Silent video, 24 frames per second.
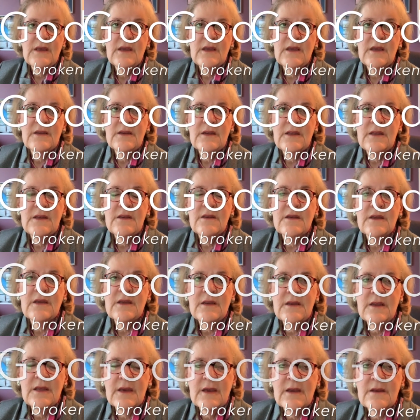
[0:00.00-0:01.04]
and need to
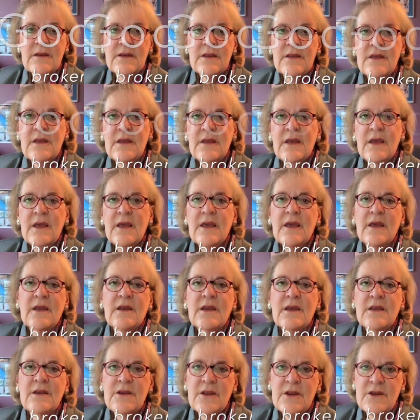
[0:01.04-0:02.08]
connect and
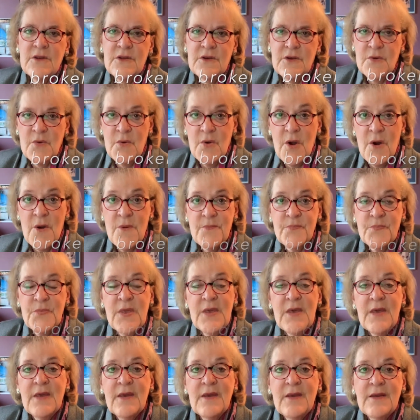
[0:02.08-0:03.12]
continue to grow.
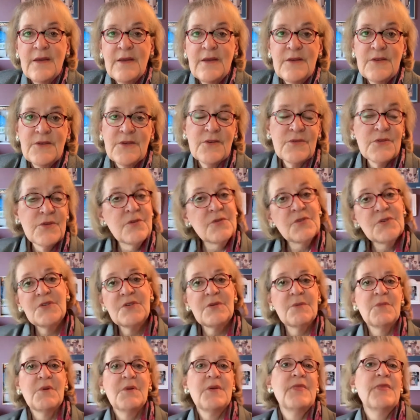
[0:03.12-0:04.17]
So those are some
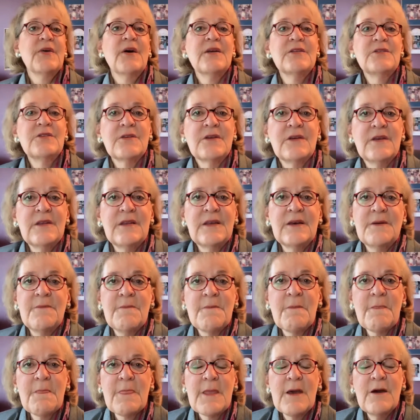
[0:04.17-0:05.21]
of my thoughts
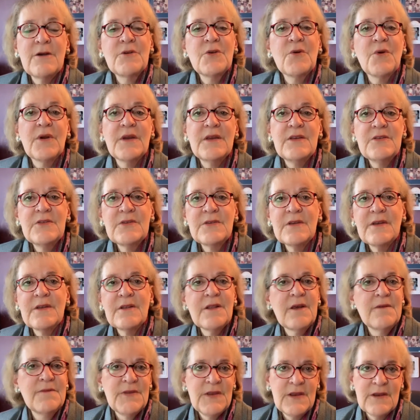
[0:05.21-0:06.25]
on grace. I'd
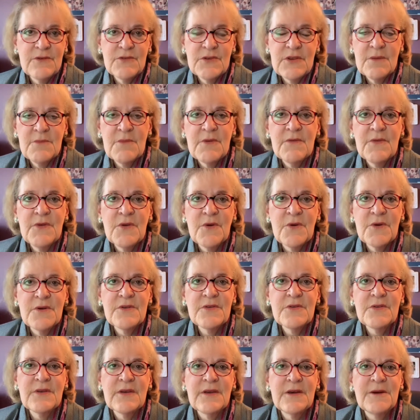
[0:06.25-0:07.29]
love to hear some of
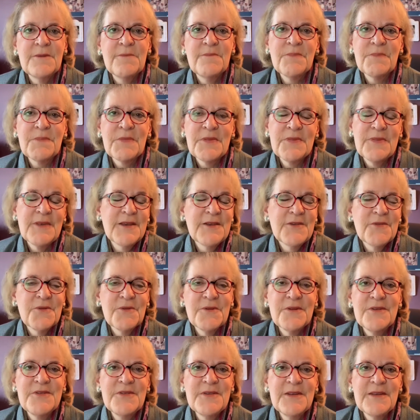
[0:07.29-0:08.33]
yours. Thanks for
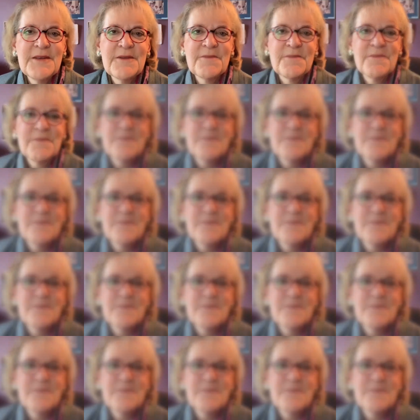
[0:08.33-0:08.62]
listening.